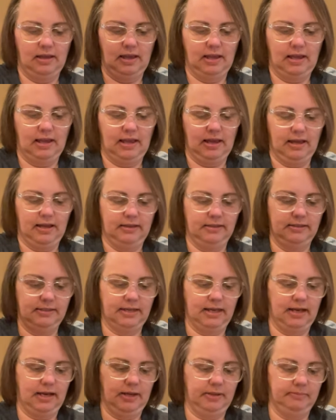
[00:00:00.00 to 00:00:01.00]
And
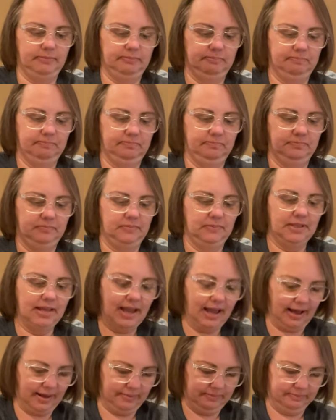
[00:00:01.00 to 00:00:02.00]
um,
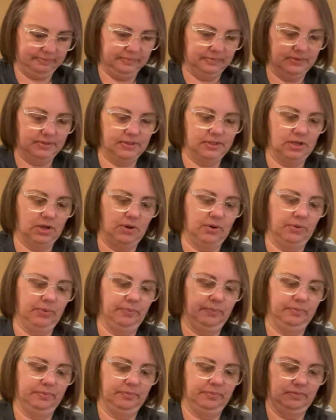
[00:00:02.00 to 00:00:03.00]
yeah,
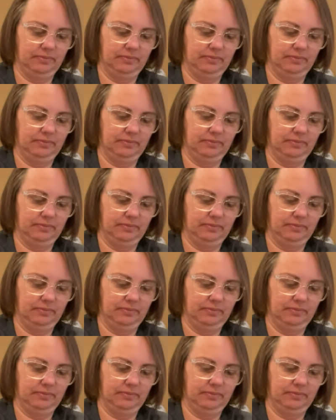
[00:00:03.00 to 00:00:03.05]
so